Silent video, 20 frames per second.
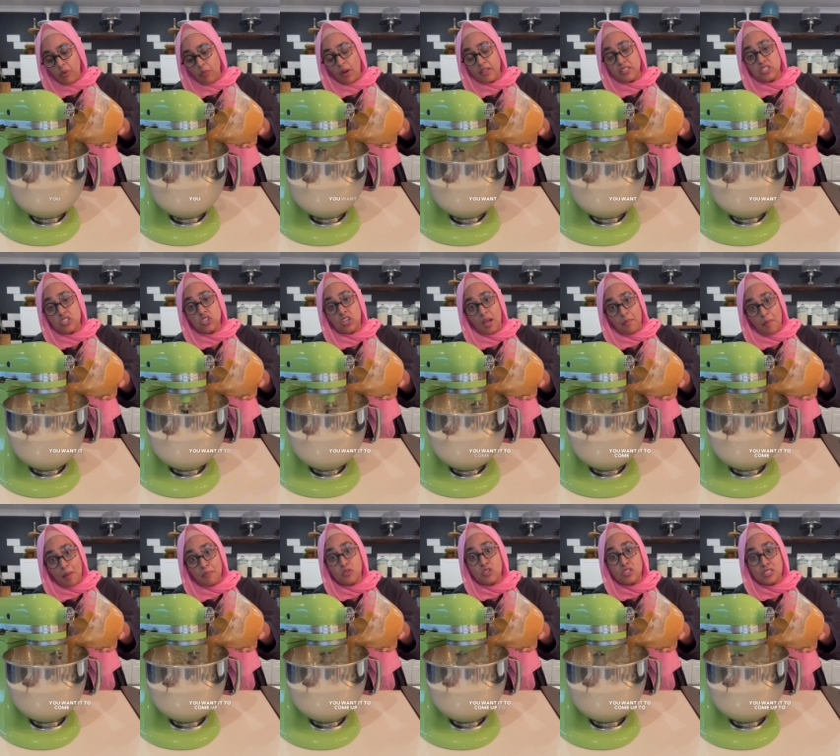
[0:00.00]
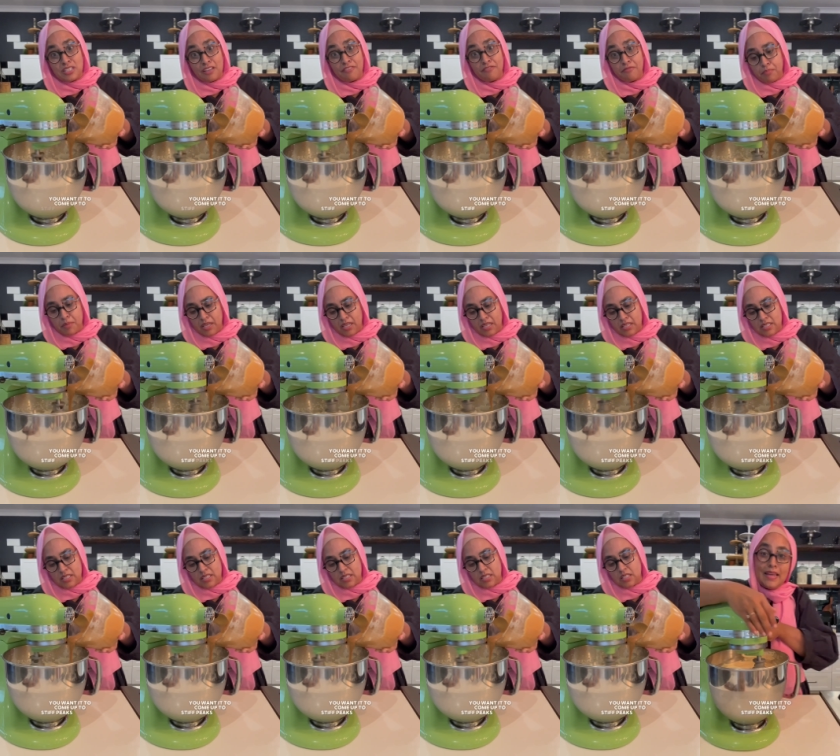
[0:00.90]
want it to come up to stiff
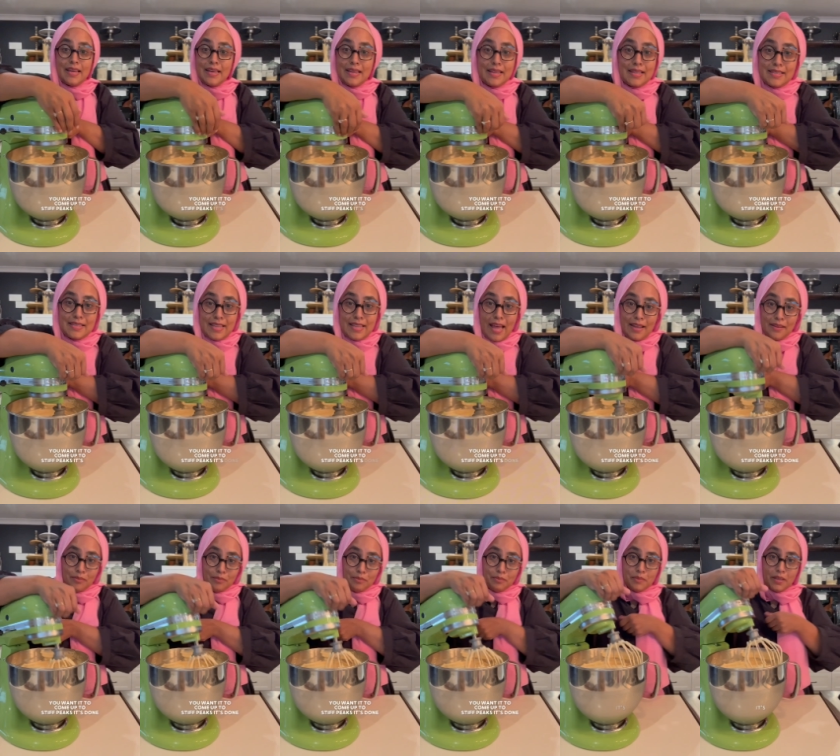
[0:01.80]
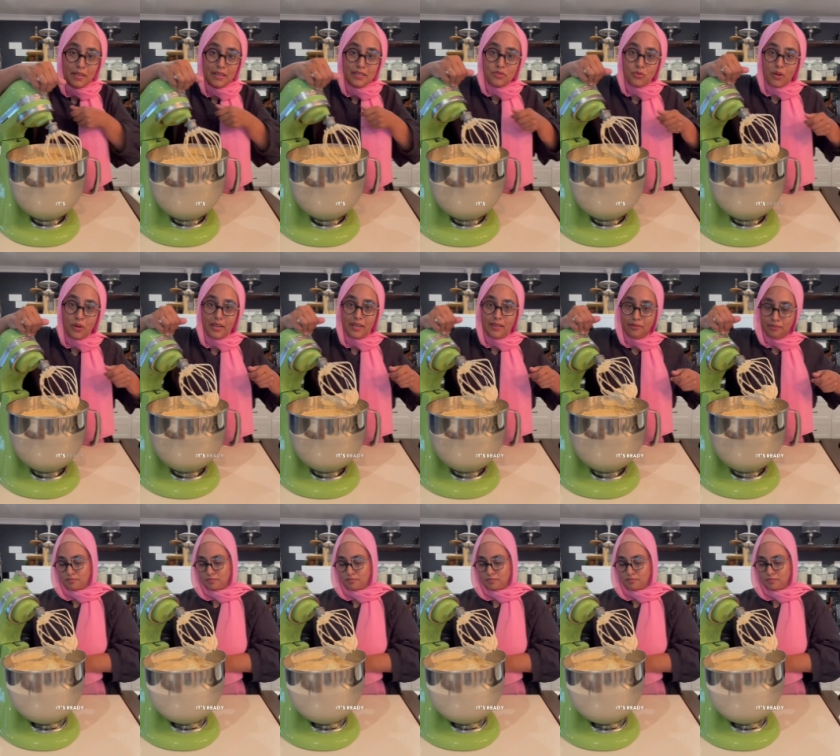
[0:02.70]
peaks. It's done. It's ready.